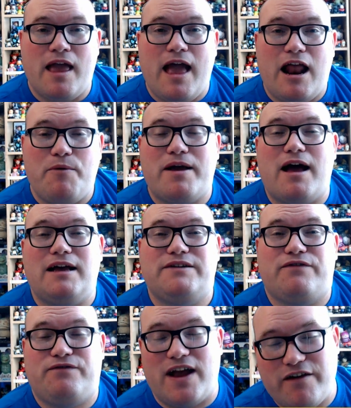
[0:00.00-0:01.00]
Anyway, guys,
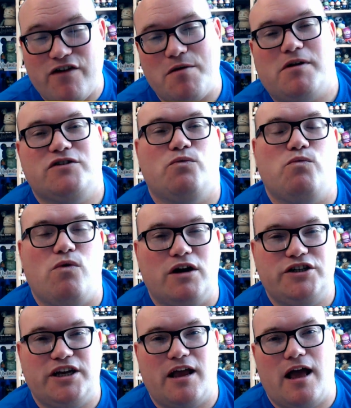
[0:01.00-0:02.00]
thank you very much for
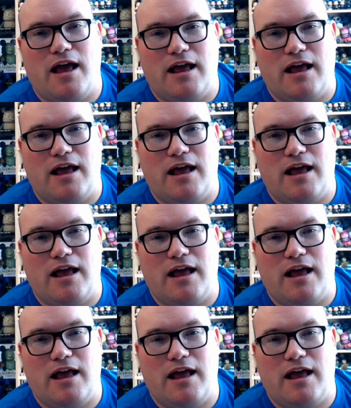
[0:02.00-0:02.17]
watching.